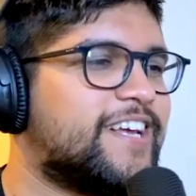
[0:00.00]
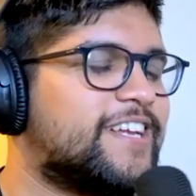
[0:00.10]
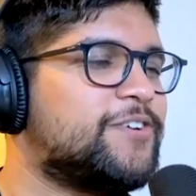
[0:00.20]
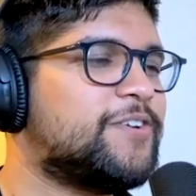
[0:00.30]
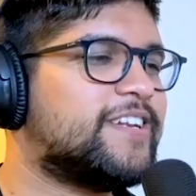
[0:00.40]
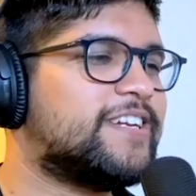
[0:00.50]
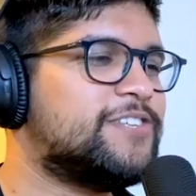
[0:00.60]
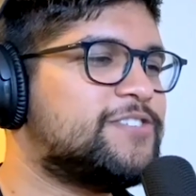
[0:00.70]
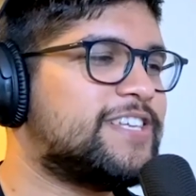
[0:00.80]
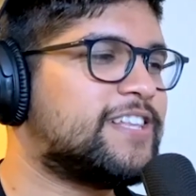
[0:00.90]
Did
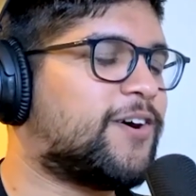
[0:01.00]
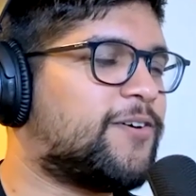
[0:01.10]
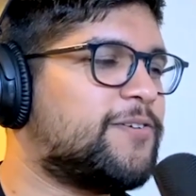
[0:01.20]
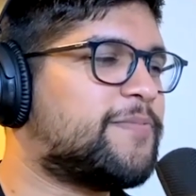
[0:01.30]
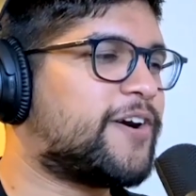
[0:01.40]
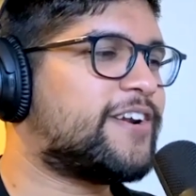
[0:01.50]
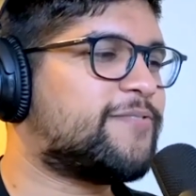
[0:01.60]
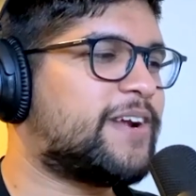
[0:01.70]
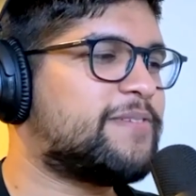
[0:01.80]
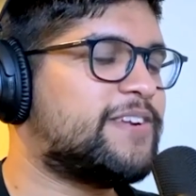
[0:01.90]
you see Laurie Marketing
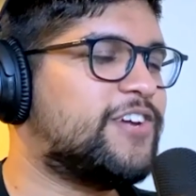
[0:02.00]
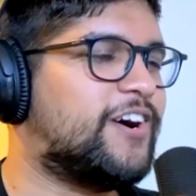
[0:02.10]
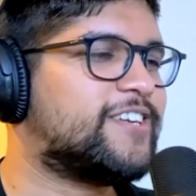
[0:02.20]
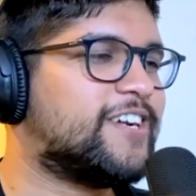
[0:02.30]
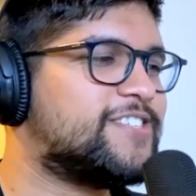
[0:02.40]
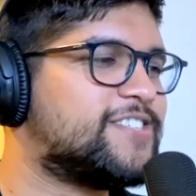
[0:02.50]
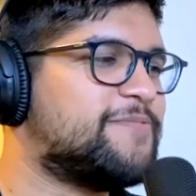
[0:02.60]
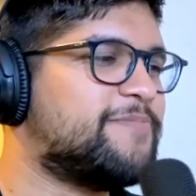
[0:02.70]
randomly dunked on someone?